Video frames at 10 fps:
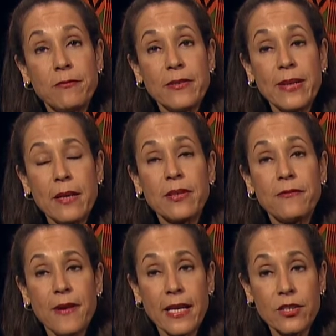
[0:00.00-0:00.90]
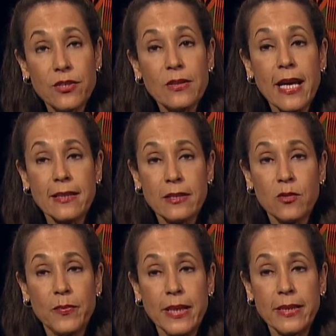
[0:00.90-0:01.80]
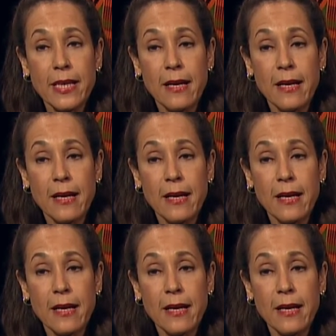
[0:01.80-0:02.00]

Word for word: we've been able to fine tune that a little bit.